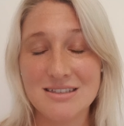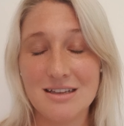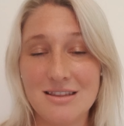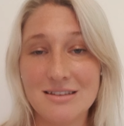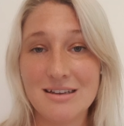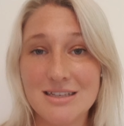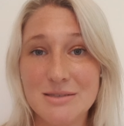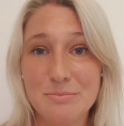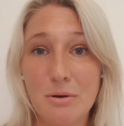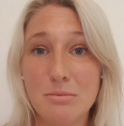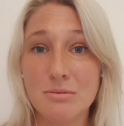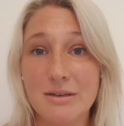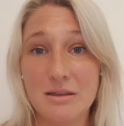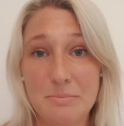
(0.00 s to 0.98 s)
I think that's
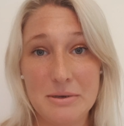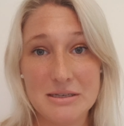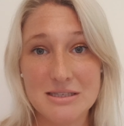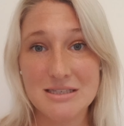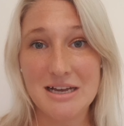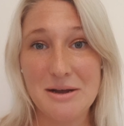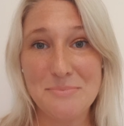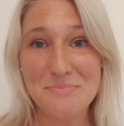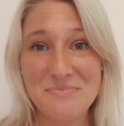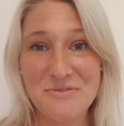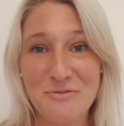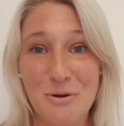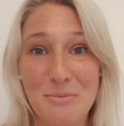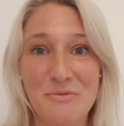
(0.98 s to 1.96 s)
probably the best
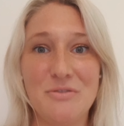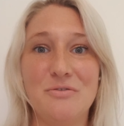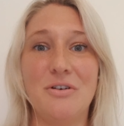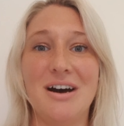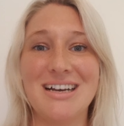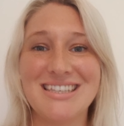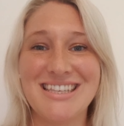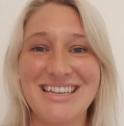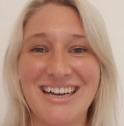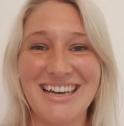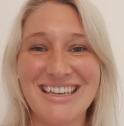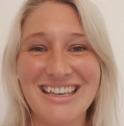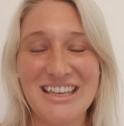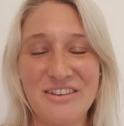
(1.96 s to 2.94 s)
form of advice that I can